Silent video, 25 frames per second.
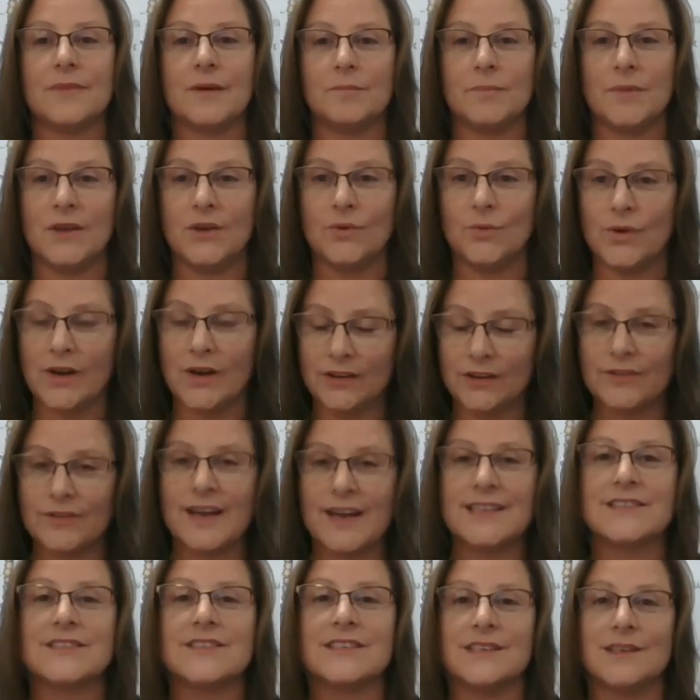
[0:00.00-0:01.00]
but be well
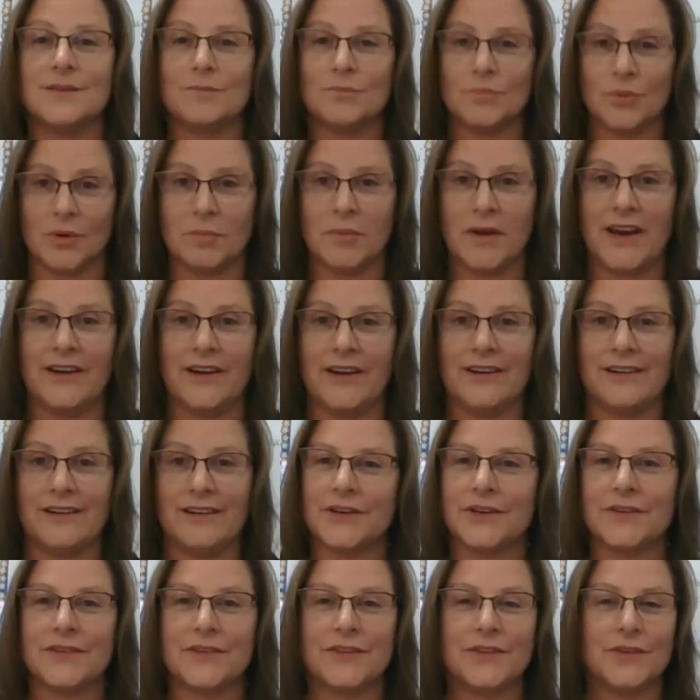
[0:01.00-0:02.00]
rested and prepared.
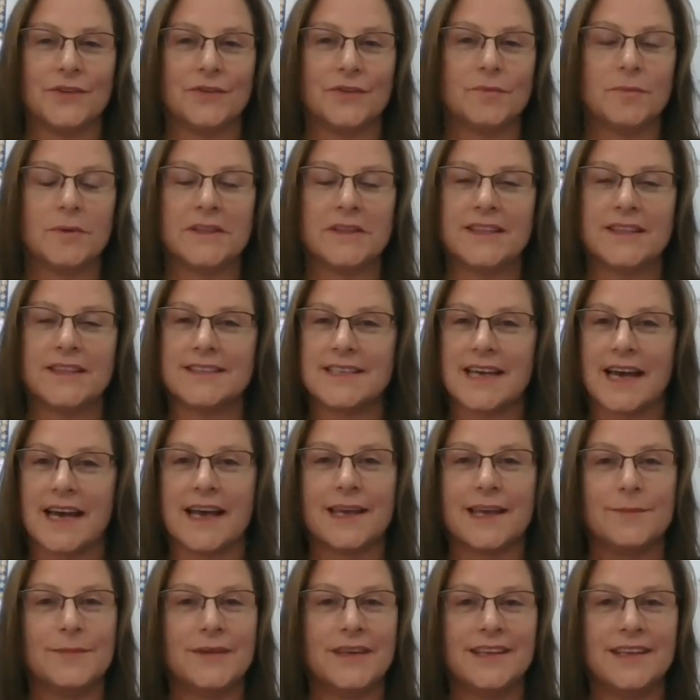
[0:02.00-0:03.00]
You've put the
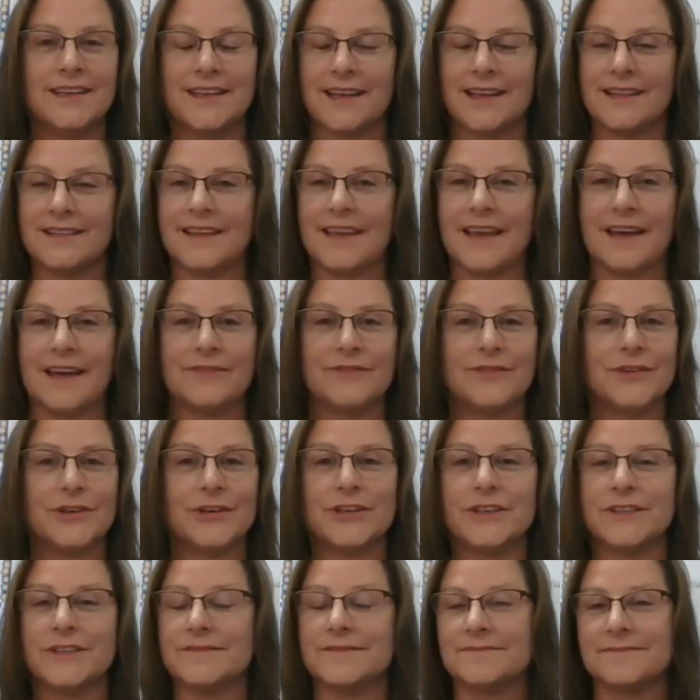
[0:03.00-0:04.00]
time in and the
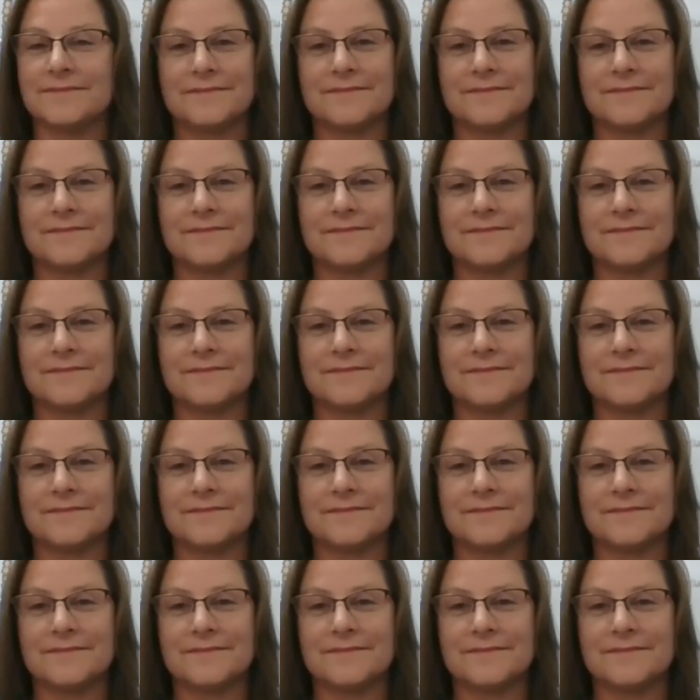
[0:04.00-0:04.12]
effort.